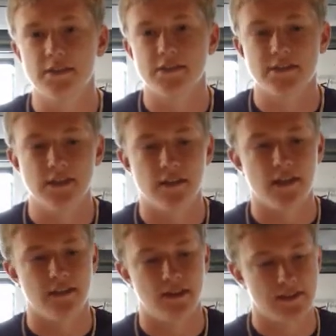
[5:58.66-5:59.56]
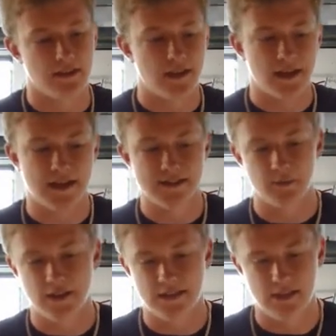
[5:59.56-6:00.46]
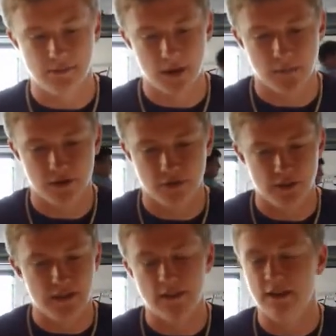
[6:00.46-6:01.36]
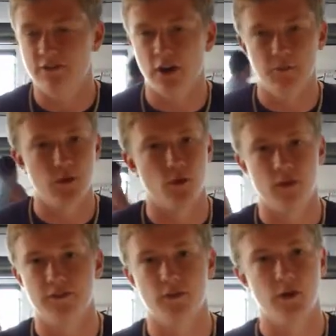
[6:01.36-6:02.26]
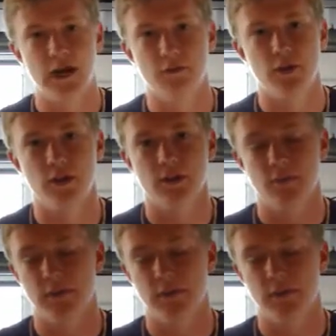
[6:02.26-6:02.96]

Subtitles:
See, a lot of kids on my team that I play for, they live up north, so I really don't.